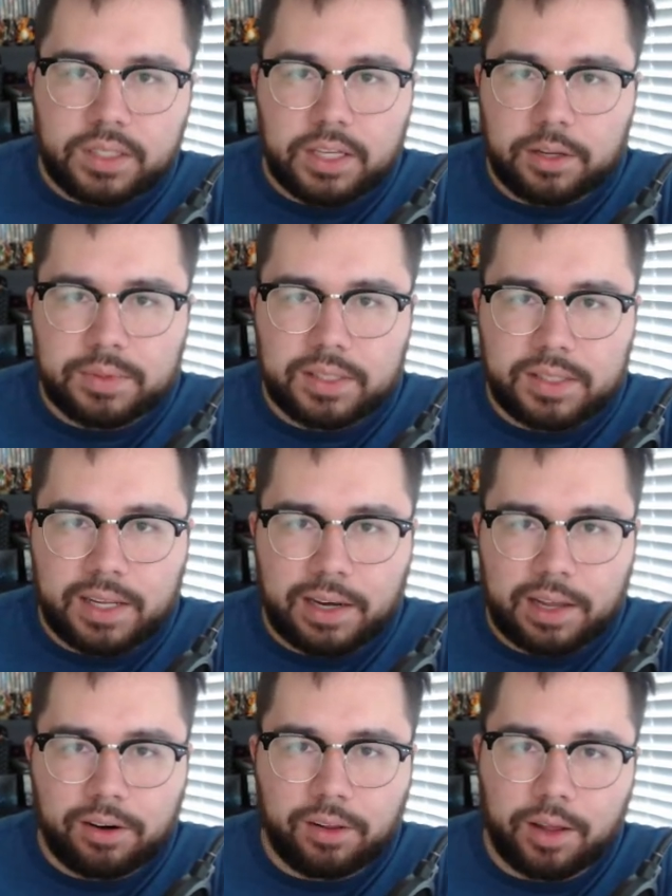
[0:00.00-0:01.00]
This helps it
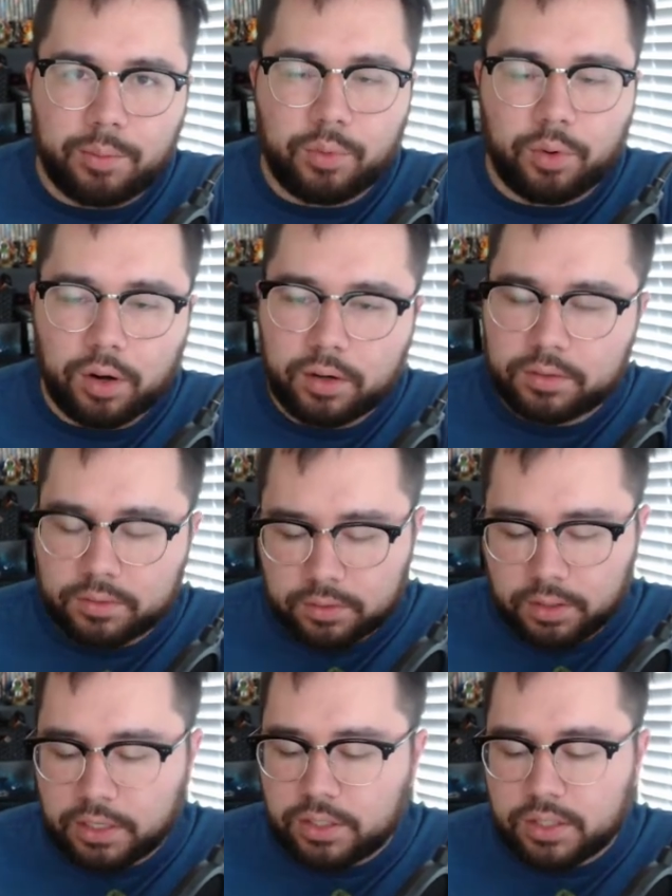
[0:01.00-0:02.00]
stand out a lot more.
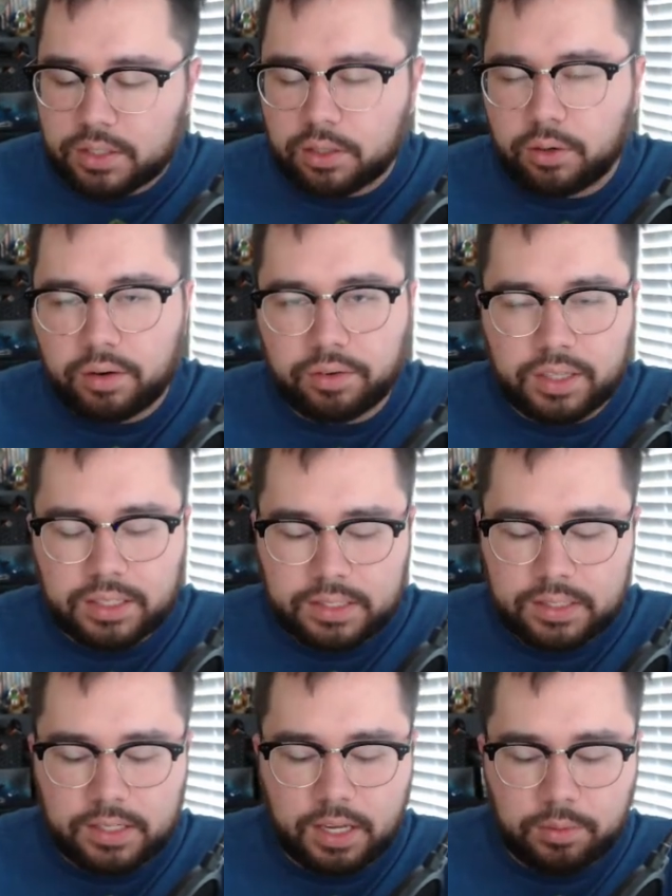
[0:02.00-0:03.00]
And just so
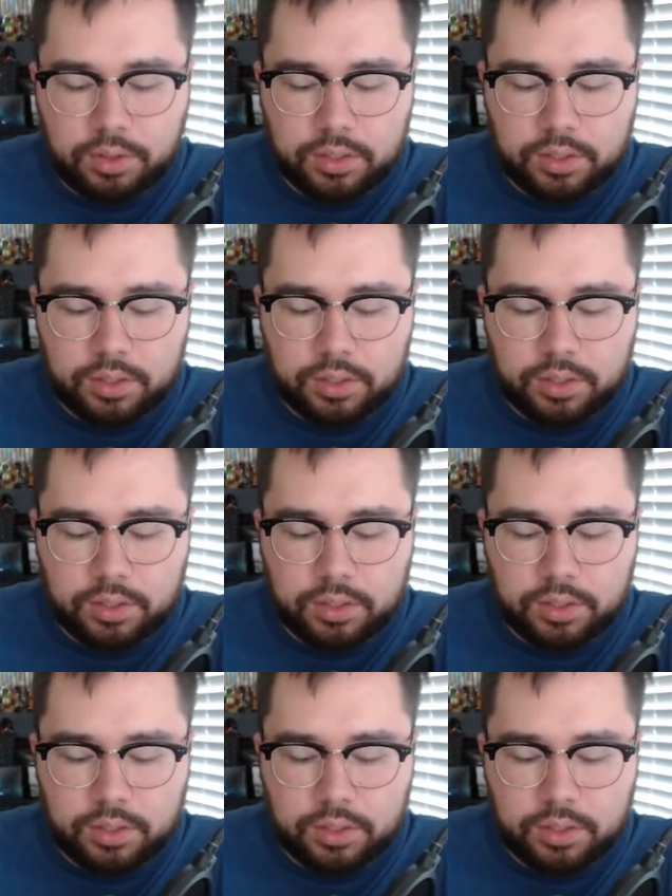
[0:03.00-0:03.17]
everything's the same,